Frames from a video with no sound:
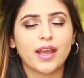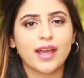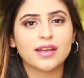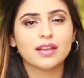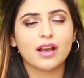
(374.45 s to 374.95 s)

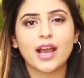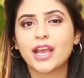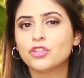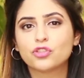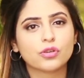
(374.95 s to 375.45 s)
and I
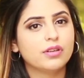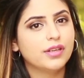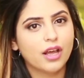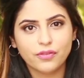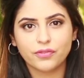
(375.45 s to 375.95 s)
used to
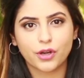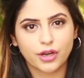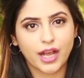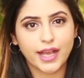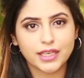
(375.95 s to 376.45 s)
love
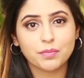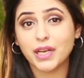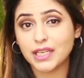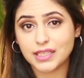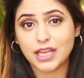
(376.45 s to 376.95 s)
her guided
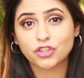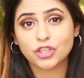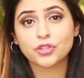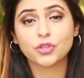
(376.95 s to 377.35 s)
meditation.